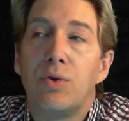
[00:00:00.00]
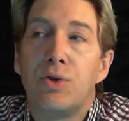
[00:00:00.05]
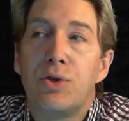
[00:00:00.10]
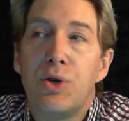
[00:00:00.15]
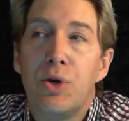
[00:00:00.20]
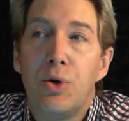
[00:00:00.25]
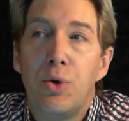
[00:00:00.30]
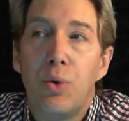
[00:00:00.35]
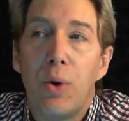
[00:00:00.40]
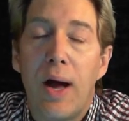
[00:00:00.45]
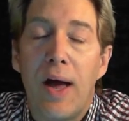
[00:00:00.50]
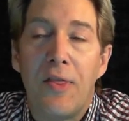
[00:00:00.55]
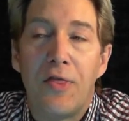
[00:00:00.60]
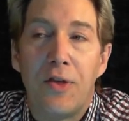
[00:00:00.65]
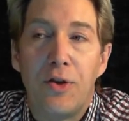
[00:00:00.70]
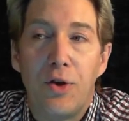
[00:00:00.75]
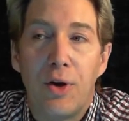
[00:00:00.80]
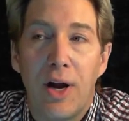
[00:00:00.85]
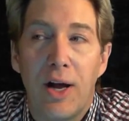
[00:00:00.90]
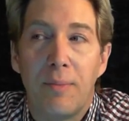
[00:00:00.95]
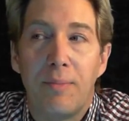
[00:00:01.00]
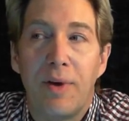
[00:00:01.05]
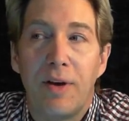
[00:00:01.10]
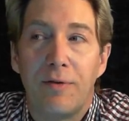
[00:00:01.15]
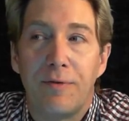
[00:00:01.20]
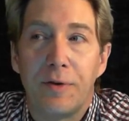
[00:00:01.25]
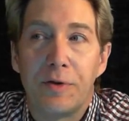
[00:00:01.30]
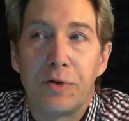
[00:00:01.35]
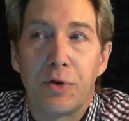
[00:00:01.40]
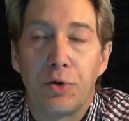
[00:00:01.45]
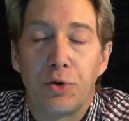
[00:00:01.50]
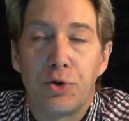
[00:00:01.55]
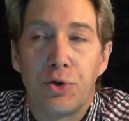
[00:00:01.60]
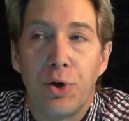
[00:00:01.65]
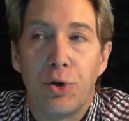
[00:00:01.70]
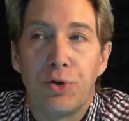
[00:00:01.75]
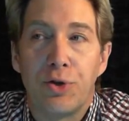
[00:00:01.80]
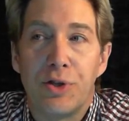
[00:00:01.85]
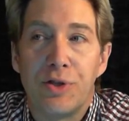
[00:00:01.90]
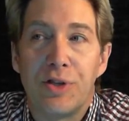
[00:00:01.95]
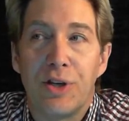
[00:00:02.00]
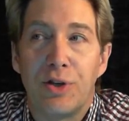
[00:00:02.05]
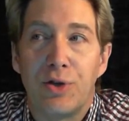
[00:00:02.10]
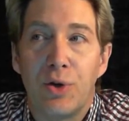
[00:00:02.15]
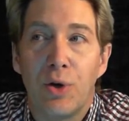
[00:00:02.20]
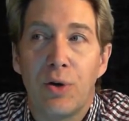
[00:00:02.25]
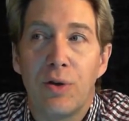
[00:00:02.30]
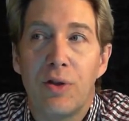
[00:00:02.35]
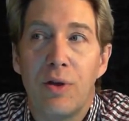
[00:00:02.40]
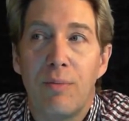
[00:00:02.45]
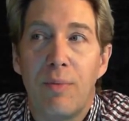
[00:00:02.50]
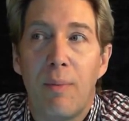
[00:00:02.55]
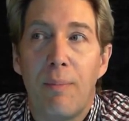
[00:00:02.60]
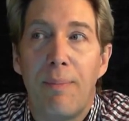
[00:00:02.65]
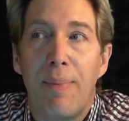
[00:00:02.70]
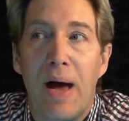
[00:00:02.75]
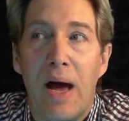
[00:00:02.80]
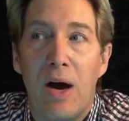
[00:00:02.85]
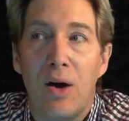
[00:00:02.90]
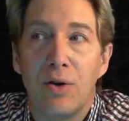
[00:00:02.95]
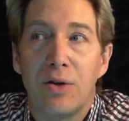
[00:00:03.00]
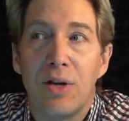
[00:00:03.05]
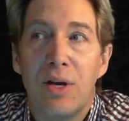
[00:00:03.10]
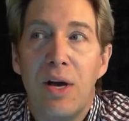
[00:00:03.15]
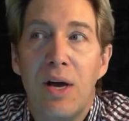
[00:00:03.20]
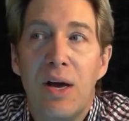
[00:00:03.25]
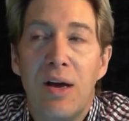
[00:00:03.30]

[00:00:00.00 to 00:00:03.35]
two at the United Metaphysical Churches, it took them about